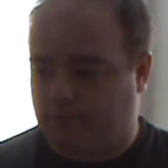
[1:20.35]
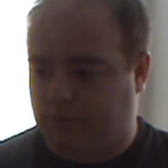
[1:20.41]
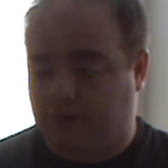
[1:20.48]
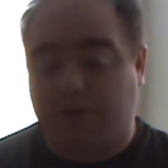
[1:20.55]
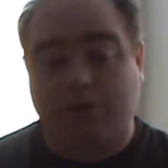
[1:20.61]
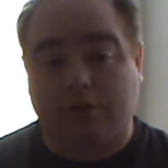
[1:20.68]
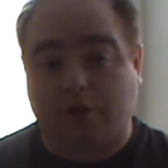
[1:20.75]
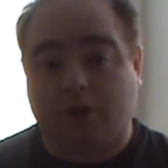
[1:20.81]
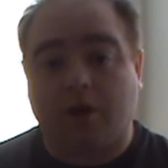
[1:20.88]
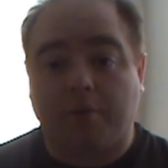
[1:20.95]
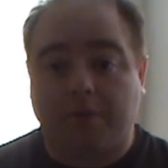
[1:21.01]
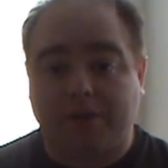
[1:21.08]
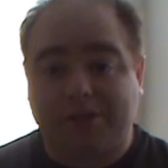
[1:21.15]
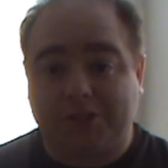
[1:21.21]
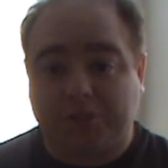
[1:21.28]
since the
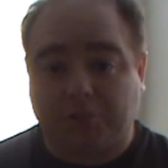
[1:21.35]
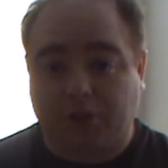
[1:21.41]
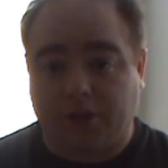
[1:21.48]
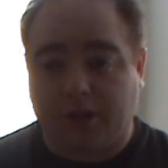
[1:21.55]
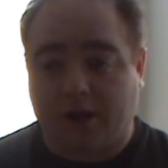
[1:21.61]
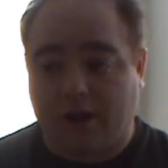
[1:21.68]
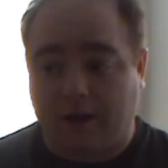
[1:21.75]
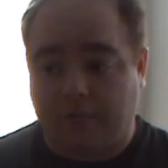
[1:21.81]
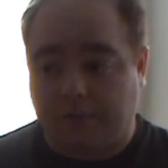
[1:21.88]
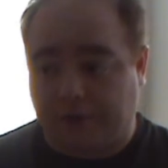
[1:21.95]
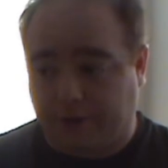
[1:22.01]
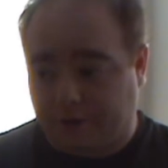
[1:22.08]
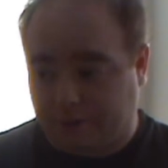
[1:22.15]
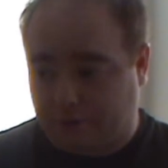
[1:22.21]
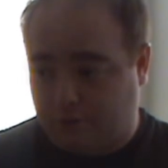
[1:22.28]
company split up,
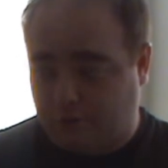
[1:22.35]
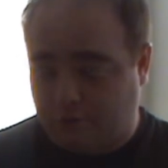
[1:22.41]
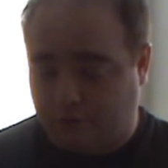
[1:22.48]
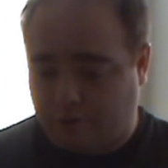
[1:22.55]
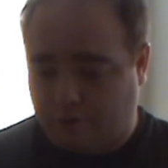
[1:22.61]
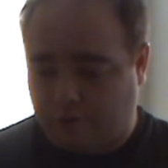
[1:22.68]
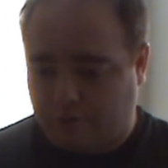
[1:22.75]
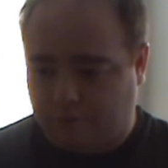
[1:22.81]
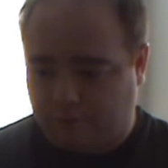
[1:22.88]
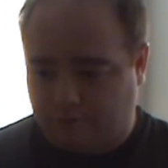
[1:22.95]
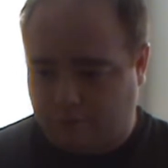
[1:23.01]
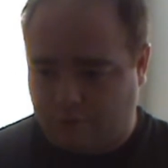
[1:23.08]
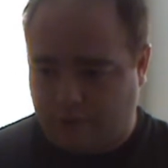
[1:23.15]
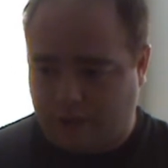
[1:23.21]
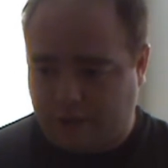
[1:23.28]
two
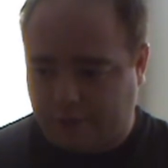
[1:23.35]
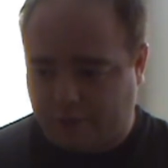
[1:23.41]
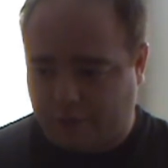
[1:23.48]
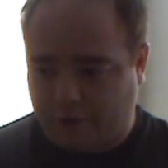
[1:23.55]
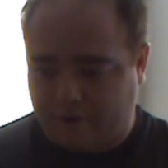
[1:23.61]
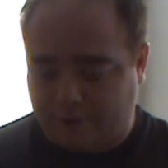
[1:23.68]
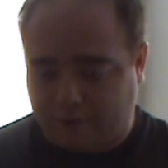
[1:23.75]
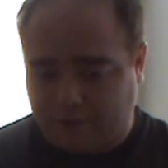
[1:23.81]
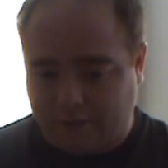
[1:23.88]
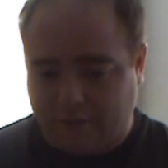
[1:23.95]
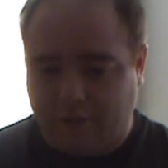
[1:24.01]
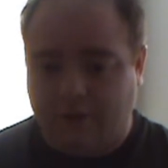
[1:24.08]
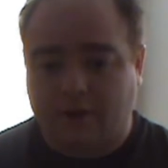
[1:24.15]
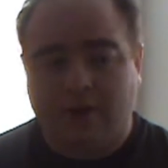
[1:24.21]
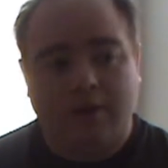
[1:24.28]
of the guys went off that
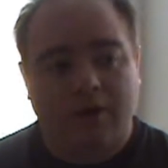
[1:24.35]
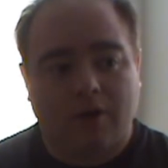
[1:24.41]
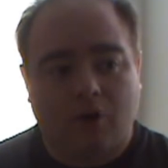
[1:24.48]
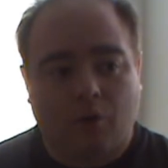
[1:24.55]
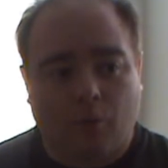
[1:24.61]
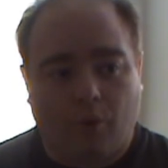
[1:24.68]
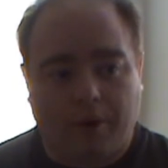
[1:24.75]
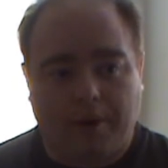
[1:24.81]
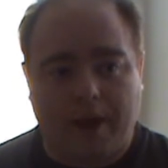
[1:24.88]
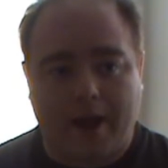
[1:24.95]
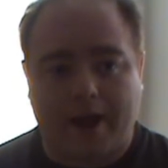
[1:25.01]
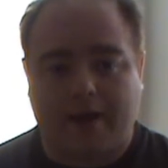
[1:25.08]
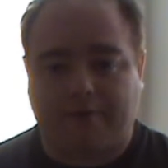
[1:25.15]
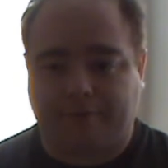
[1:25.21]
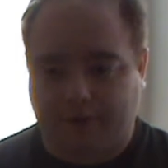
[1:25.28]
did one
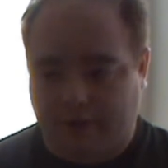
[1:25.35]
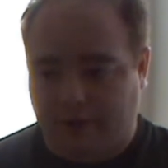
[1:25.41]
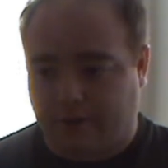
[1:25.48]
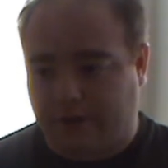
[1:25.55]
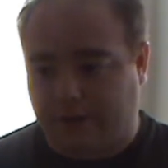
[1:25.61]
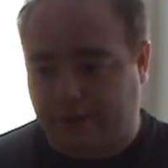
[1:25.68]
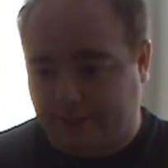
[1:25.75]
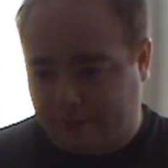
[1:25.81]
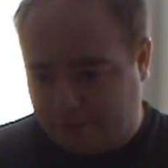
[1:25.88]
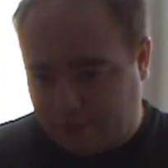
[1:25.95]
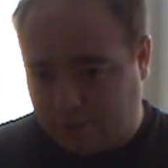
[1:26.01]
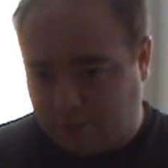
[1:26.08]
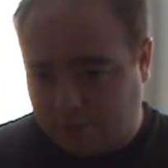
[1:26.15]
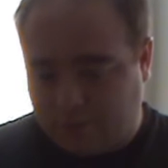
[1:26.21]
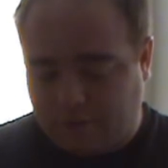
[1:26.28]
half, and the other guys
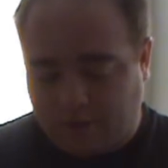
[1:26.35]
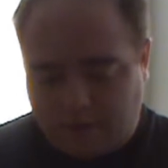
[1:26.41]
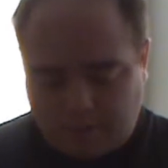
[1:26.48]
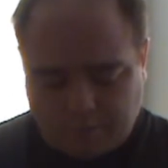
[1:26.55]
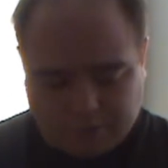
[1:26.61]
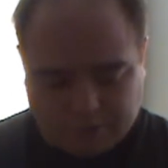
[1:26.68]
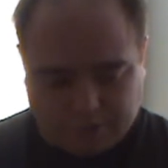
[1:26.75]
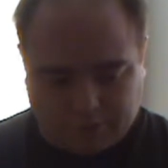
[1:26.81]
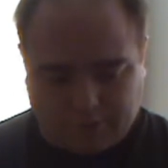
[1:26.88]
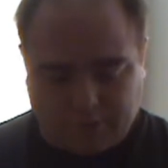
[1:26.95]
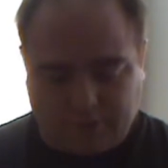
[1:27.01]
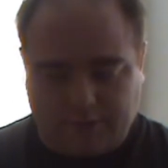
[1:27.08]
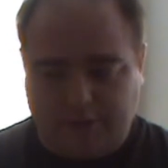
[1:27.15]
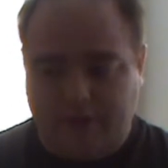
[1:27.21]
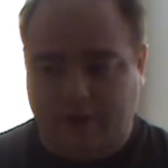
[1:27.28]
did
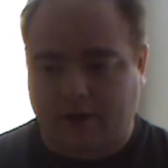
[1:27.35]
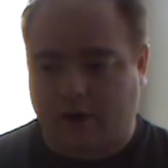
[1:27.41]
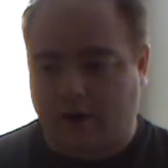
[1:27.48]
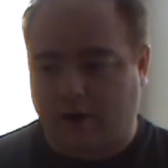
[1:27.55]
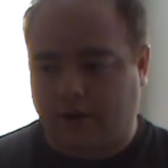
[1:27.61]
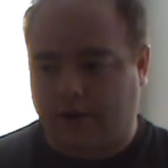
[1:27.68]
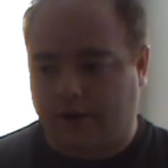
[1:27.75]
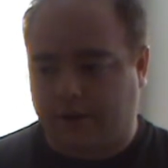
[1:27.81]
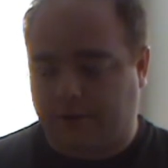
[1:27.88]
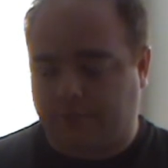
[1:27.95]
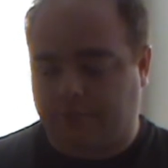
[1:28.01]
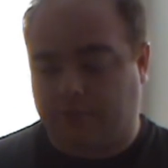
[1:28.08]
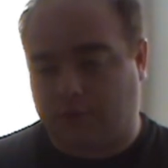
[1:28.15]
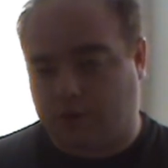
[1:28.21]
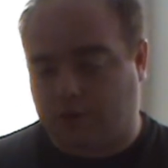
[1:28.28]
Tech Arc? I
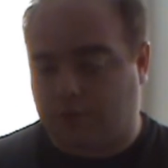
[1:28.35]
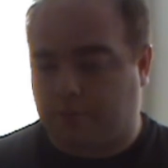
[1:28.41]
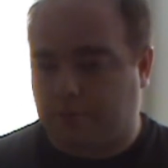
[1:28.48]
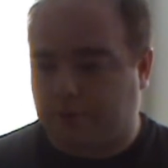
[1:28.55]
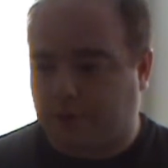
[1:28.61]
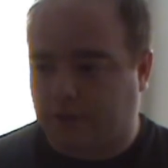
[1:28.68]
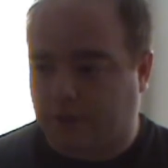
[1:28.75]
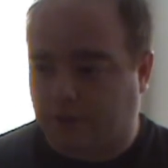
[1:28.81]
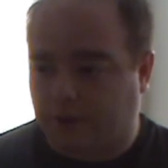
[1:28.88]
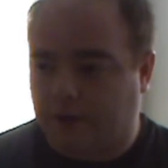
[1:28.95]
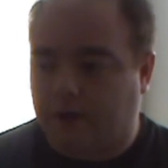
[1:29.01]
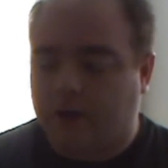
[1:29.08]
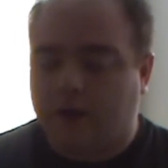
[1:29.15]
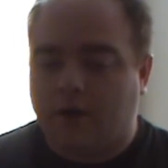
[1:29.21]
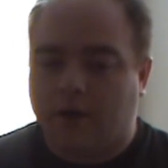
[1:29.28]
hope I'm saying that
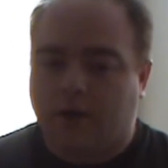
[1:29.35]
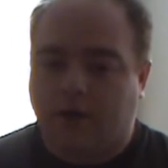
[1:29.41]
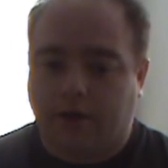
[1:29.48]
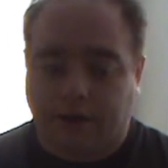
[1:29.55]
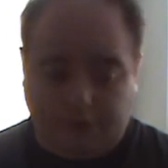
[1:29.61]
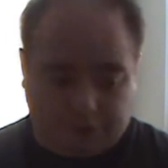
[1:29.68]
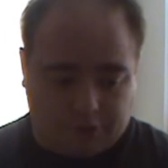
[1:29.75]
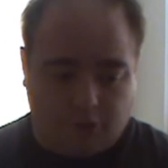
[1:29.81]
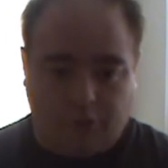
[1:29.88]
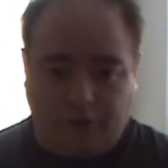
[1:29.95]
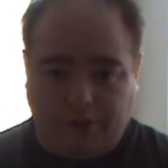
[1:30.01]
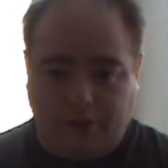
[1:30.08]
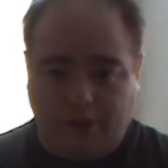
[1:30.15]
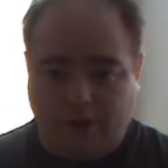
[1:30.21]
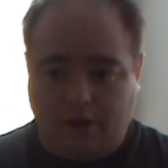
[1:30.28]
right. Is
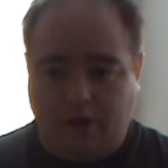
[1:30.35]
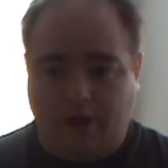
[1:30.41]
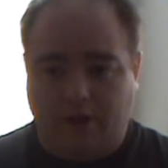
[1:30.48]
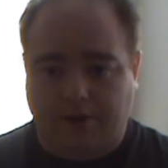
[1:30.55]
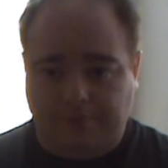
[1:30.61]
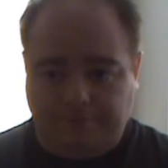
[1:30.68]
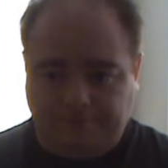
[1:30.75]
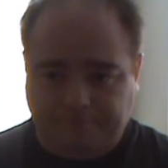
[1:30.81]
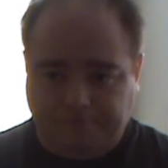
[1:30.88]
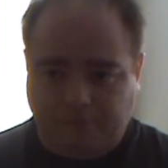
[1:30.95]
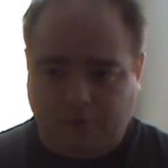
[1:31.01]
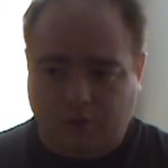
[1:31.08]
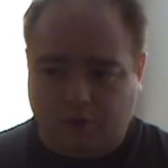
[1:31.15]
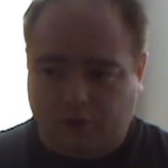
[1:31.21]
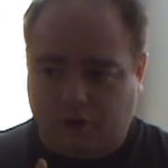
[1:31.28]
doing the
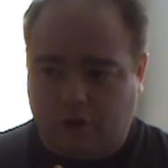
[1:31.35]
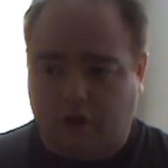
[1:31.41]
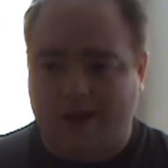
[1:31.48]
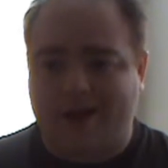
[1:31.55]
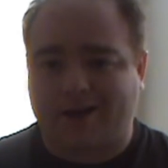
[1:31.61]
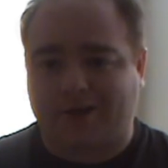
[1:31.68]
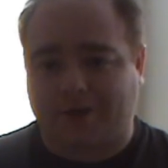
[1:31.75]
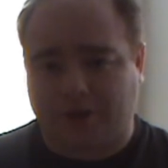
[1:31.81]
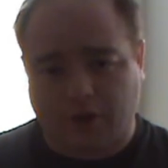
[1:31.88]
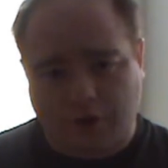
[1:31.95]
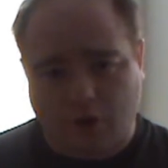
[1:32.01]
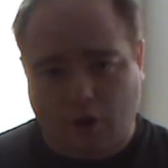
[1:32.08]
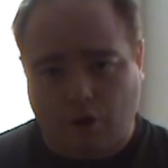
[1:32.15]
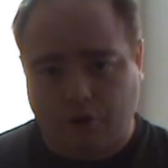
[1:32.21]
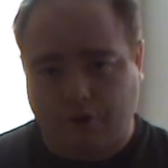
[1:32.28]
classic
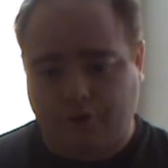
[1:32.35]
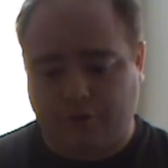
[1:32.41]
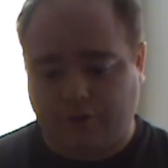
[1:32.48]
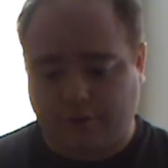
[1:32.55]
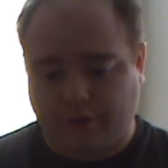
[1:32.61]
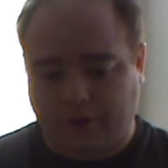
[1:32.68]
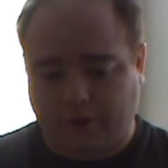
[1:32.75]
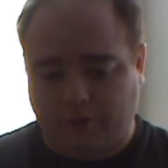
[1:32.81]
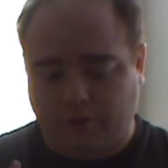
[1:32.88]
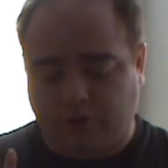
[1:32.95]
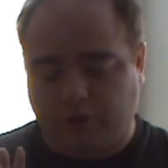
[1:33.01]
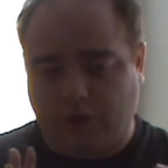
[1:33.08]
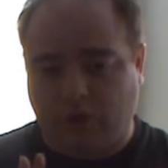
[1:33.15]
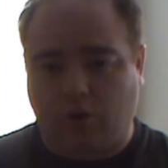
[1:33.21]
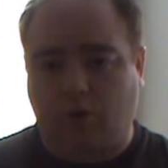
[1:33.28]
Call of Duty, like
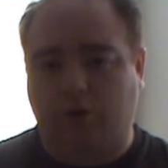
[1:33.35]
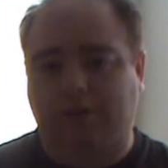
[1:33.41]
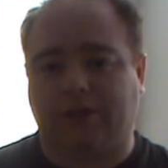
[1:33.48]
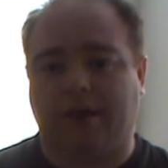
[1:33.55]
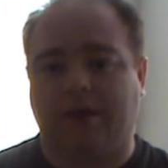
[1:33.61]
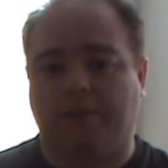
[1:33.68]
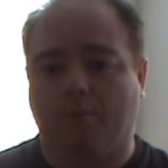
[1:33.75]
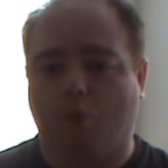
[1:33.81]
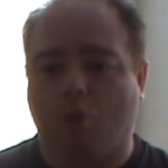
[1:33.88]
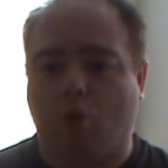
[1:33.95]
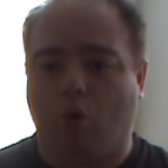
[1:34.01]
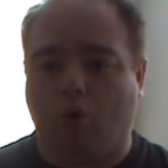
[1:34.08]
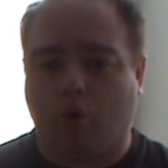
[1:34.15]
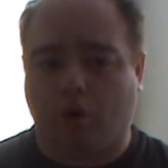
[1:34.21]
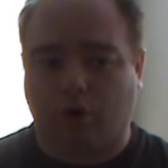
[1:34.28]
with the old
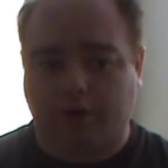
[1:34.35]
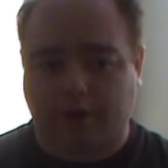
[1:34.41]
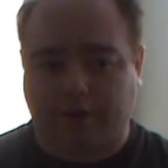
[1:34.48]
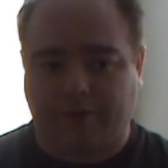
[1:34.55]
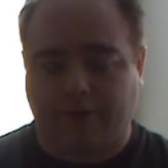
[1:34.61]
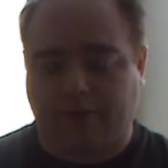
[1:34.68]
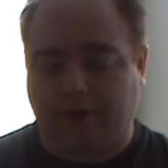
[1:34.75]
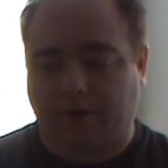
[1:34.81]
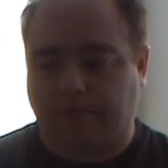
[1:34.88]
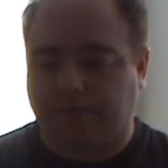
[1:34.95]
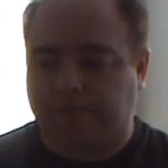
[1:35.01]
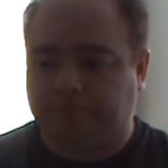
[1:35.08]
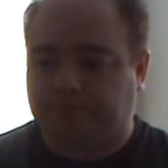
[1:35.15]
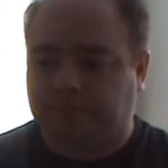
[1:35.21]
time war and everything.